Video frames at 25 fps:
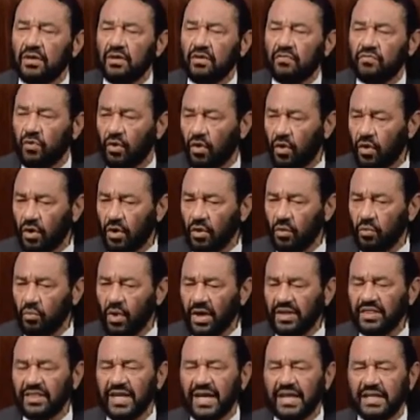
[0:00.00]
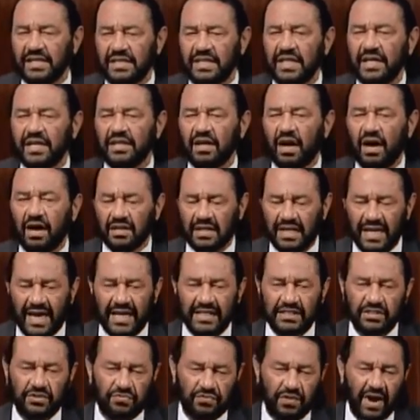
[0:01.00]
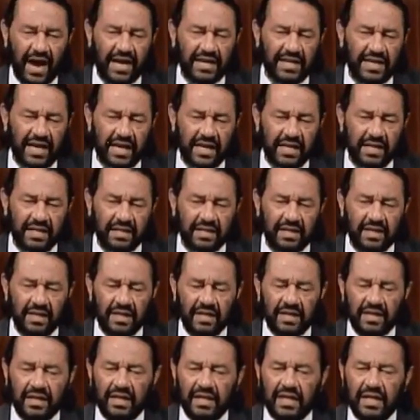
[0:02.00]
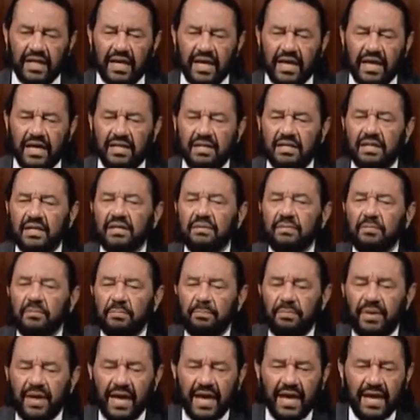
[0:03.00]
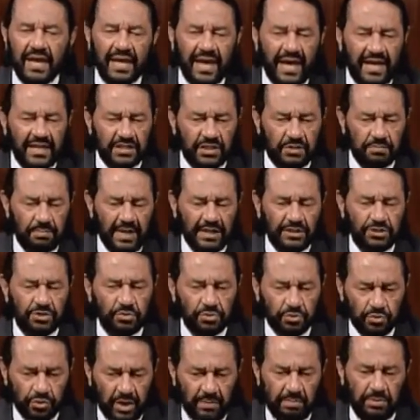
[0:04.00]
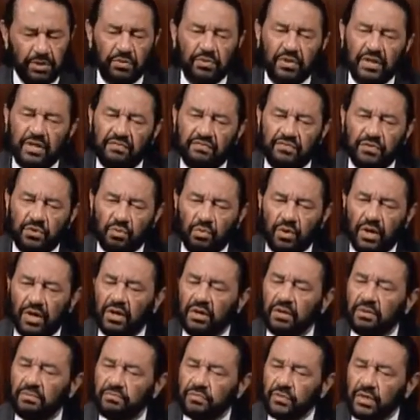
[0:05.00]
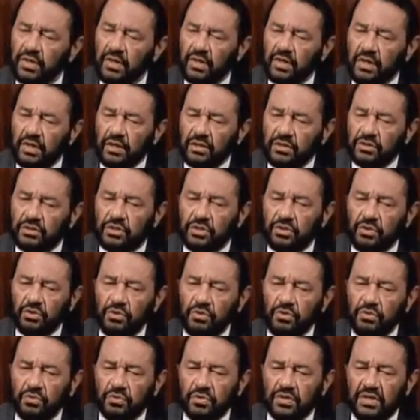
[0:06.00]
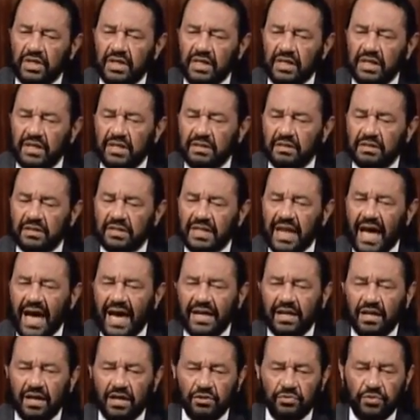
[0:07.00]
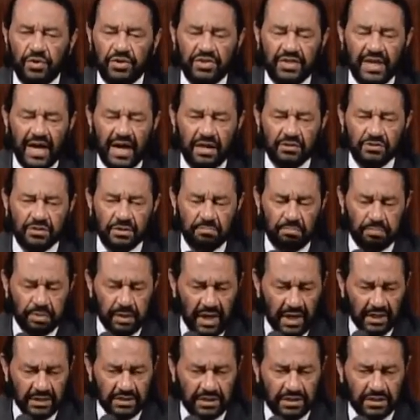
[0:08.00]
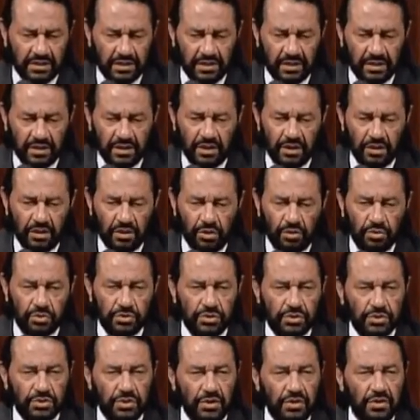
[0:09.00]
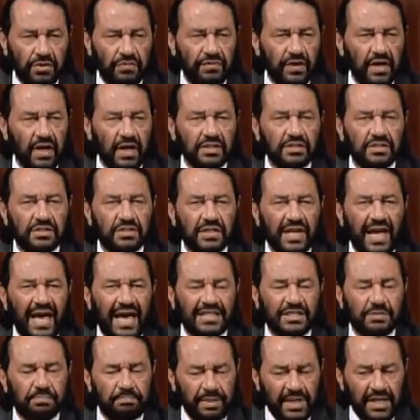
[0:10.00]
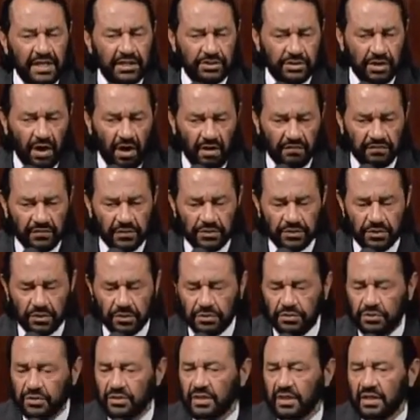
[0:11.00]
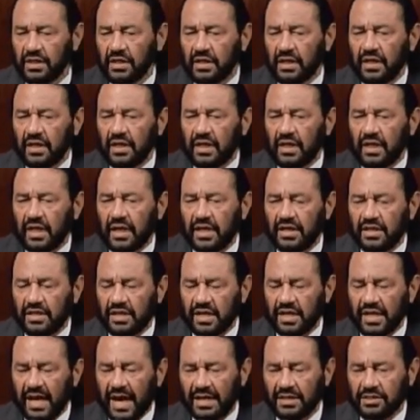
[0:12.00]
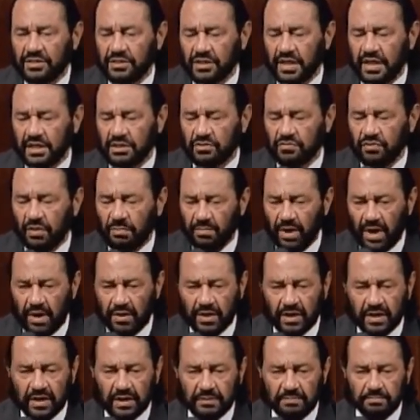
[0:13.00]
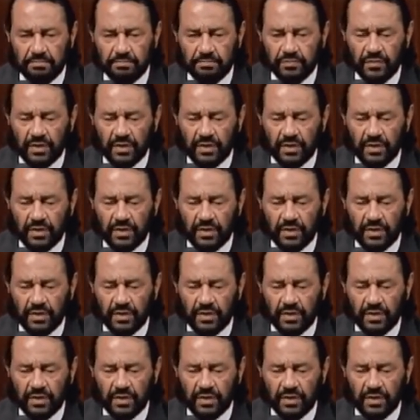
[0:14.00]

for what they did on last Friday in paying a special tribute, if you will, to the 900,000 plus who serve us as peace officers in the United States of America.